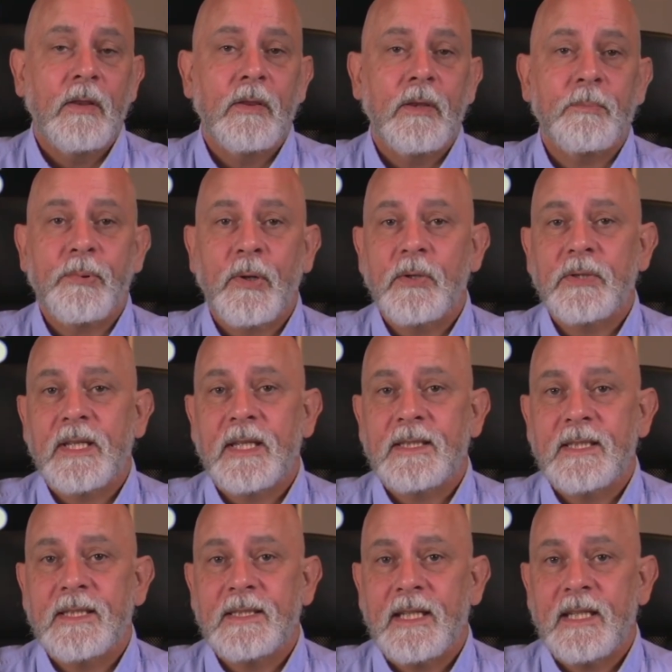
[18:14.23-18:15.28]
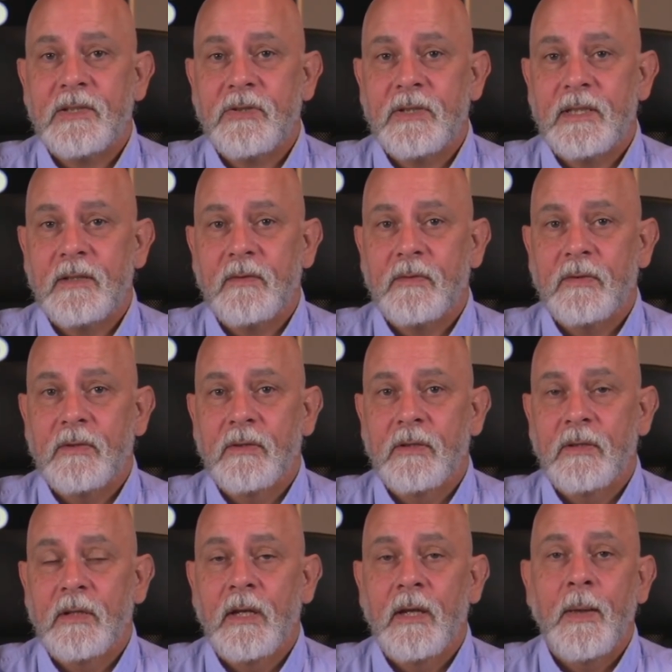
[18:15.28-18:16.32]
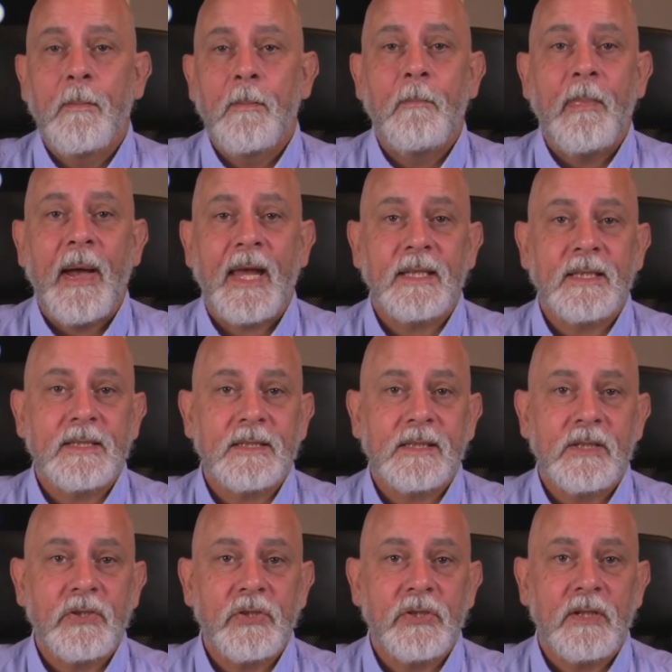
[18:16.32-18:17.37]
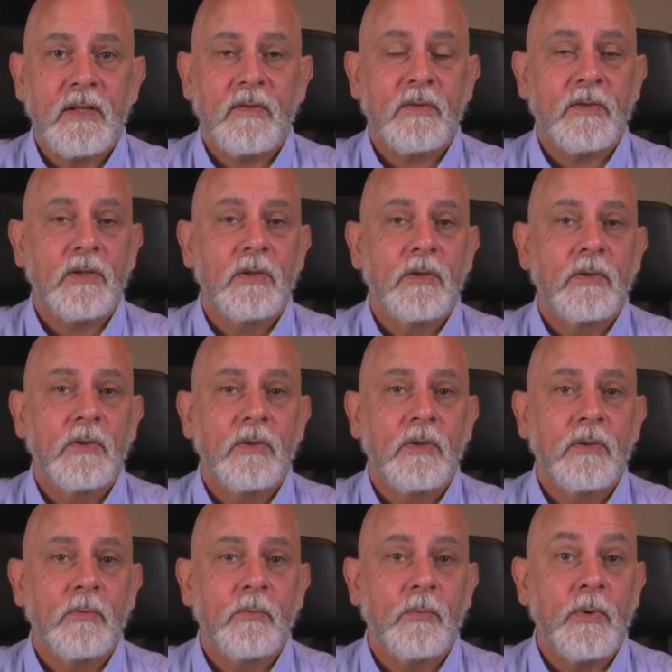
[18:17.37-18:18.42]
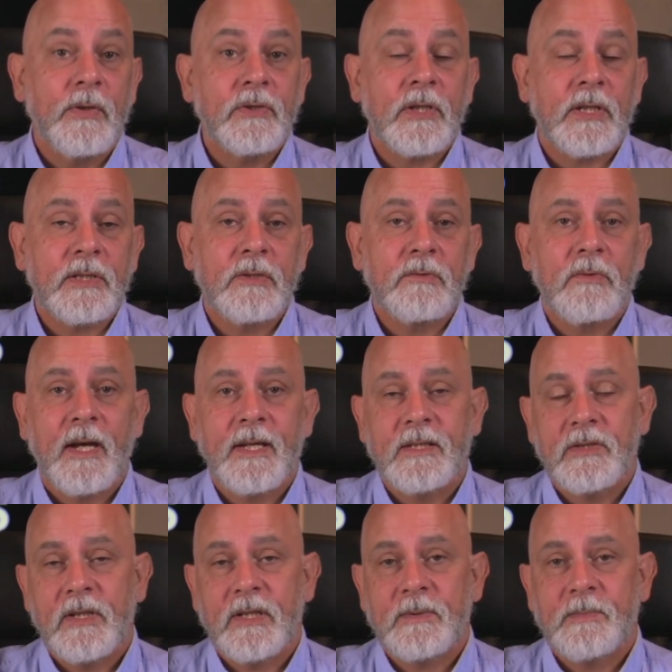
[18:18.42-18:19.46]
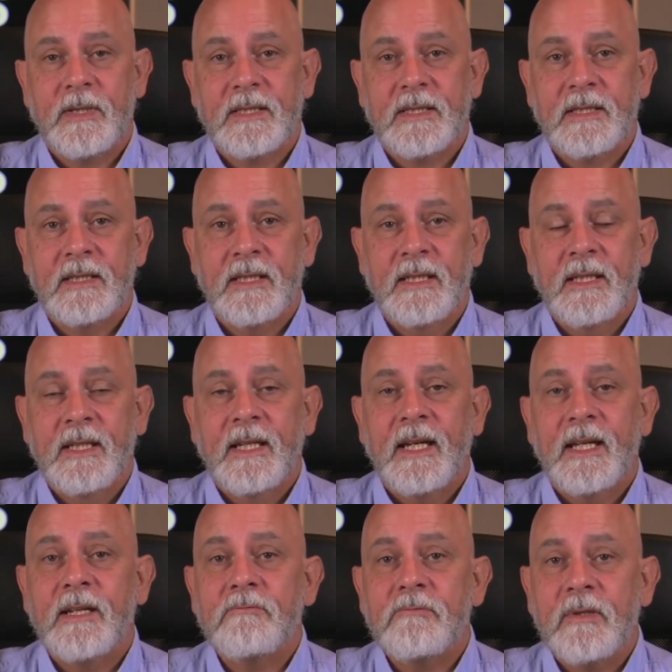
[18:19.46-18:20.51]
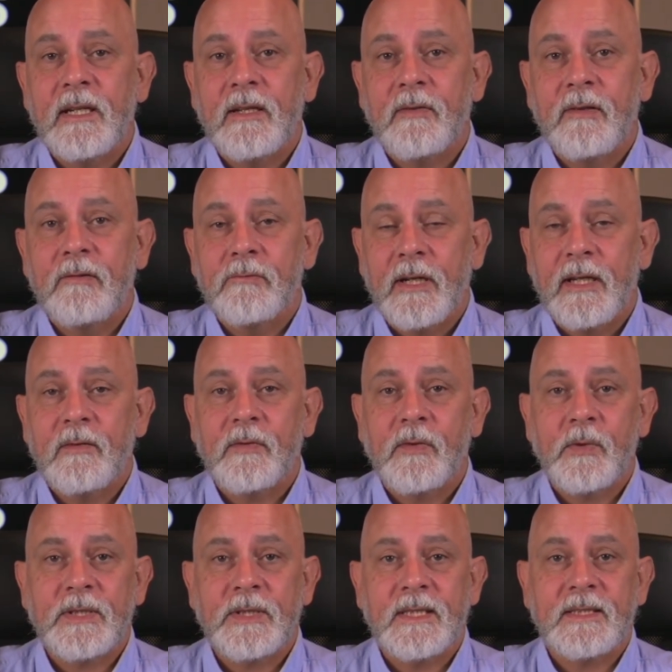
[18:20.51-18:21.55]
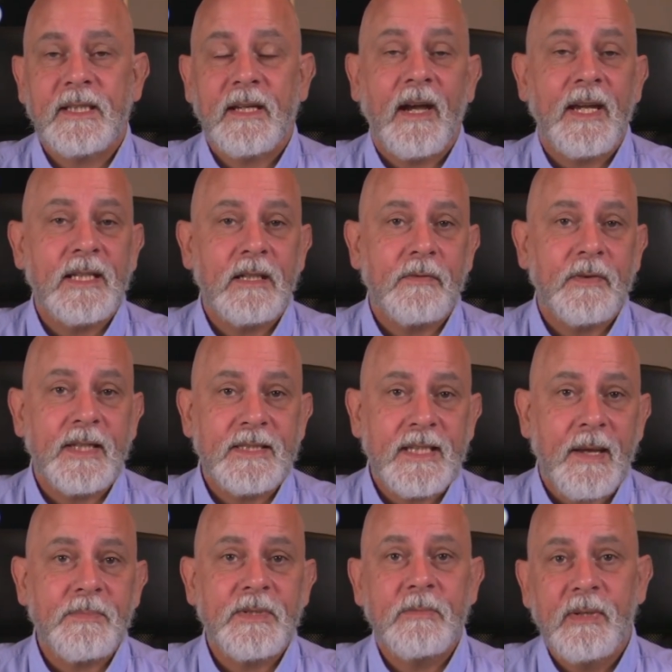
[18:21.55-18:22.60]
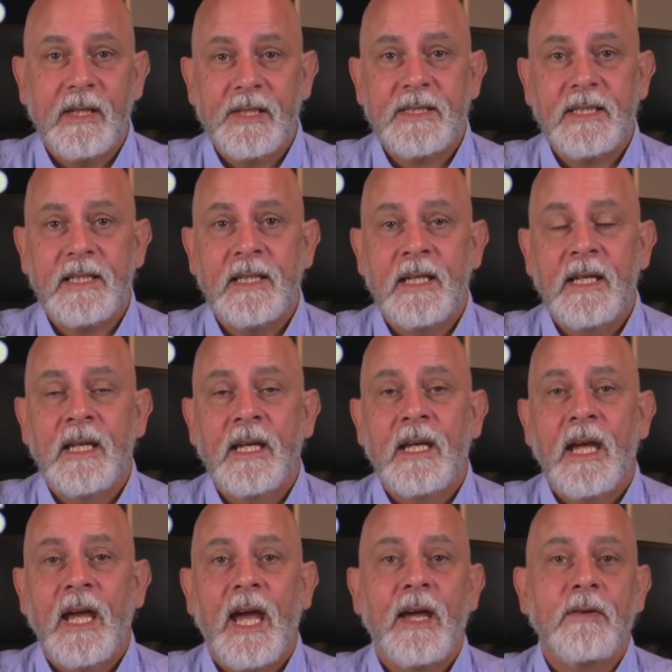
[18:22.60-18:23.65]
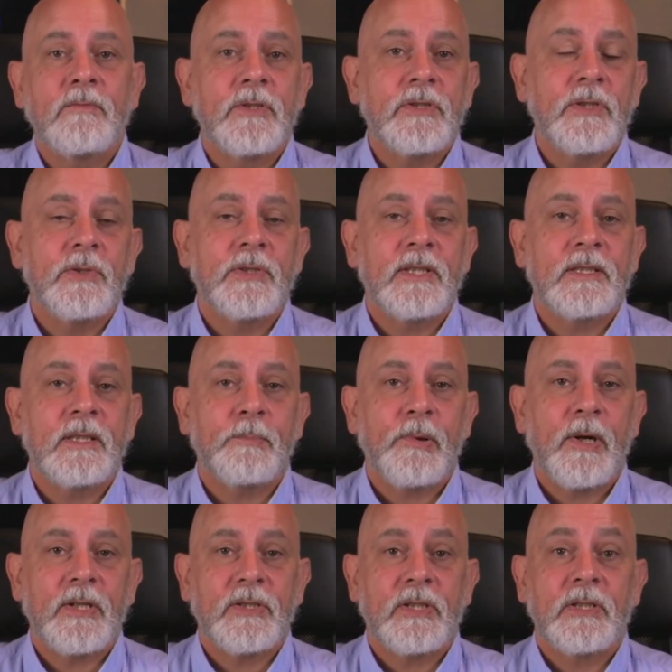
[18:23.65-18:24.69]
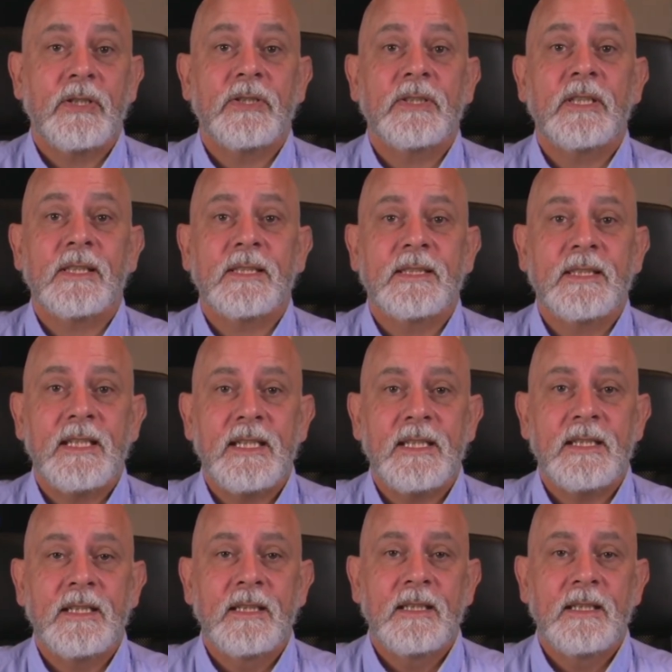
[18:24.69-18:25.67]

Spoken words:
The process is iterative. Patterns can shift with just the right adjustments, and it reinforces the idea of adaptability and reduces the pressure to succeed